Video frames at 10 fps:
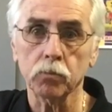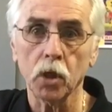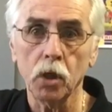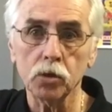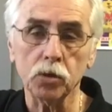
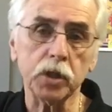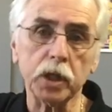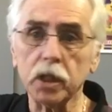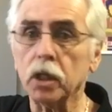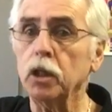So
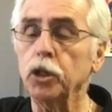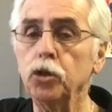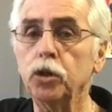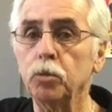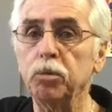technically you
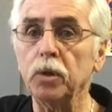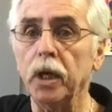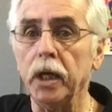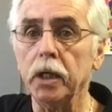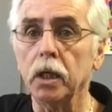could
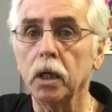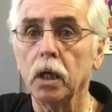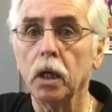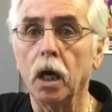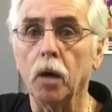play
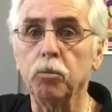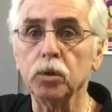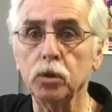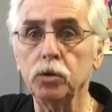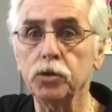a
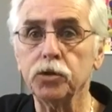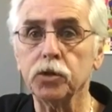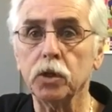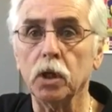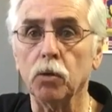
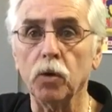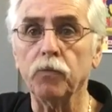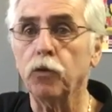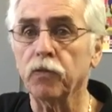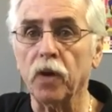
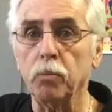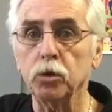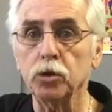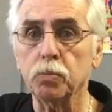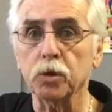1-4-5
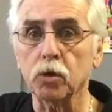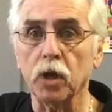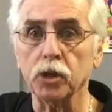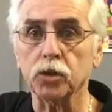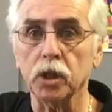blues
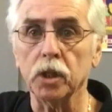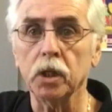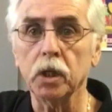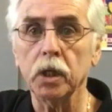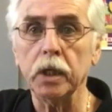progression
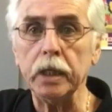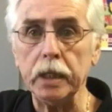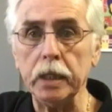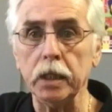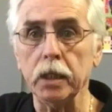
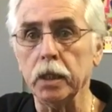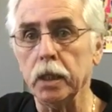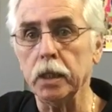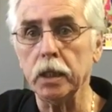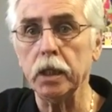in
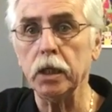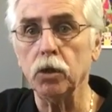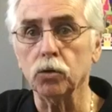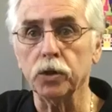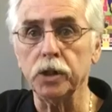E
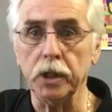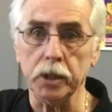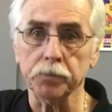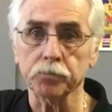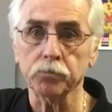or
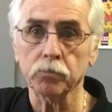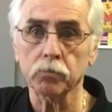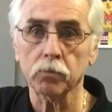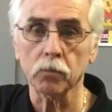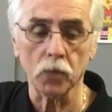D,
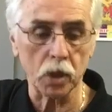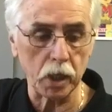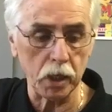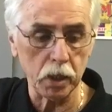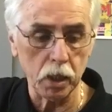okay?